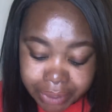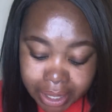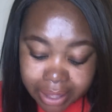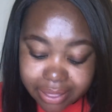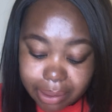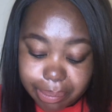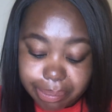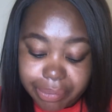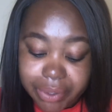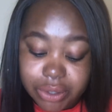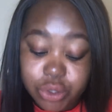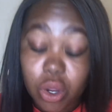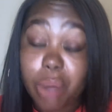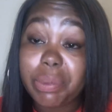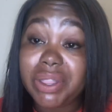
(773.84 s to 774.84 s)
the
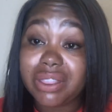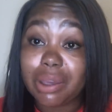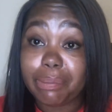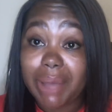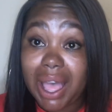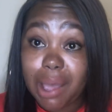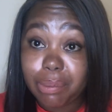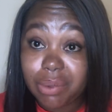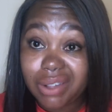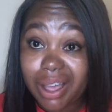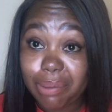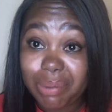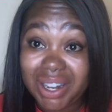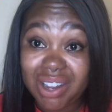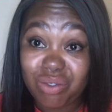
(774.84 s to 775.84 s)
Job in the Bible. I
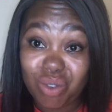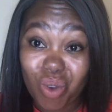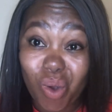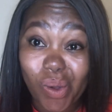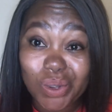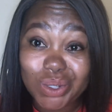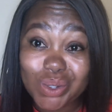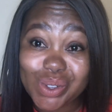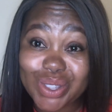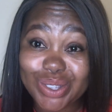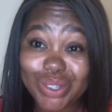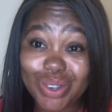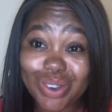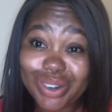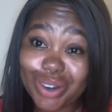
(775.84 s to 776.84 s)
believe you all know the
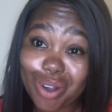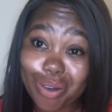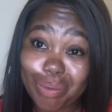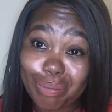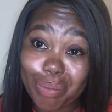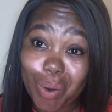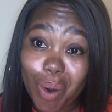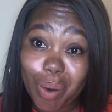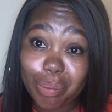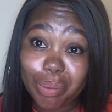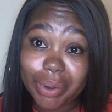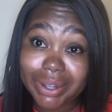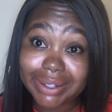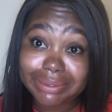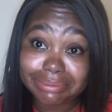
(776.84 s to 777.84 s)
story of
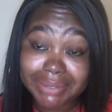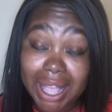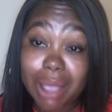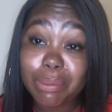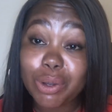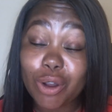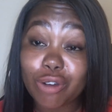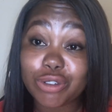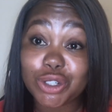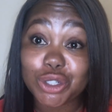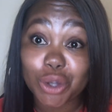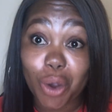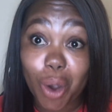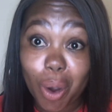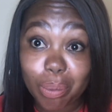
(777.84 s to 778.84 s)
of
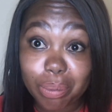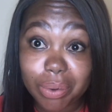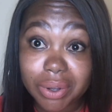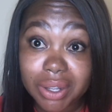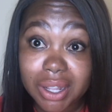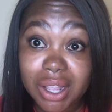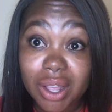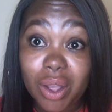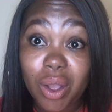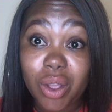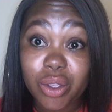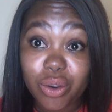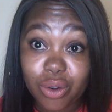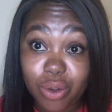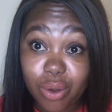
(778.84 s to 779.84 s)
Job.
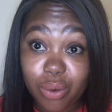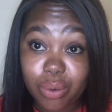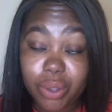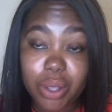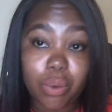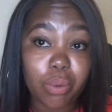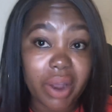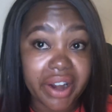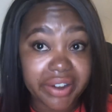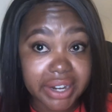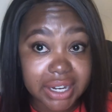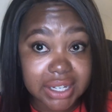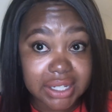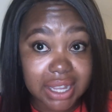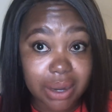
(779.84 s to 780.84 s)
You know, he
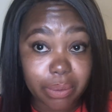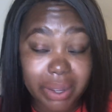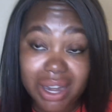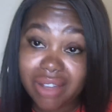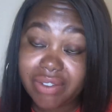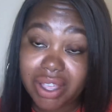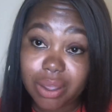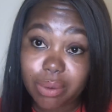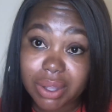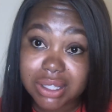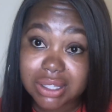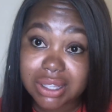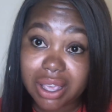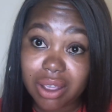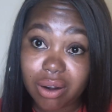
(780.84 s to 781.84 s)
worried, and whatever he was
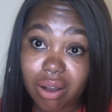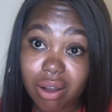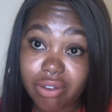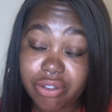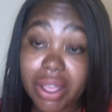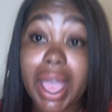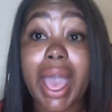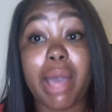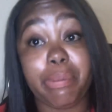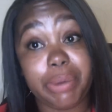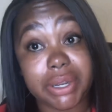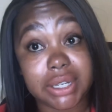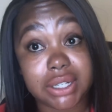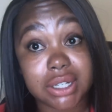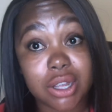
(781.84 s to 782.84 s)
scared of
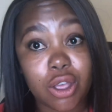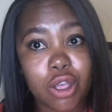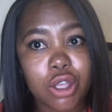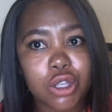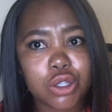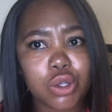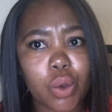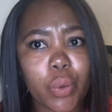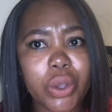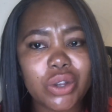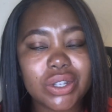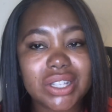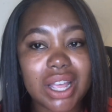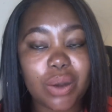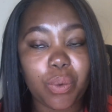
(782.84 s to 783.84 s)
happened. So when you
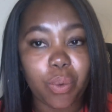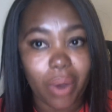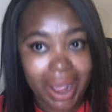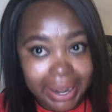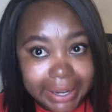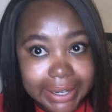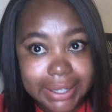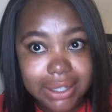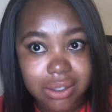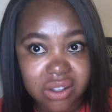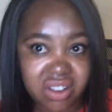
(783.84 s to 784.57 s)
start worrying, you're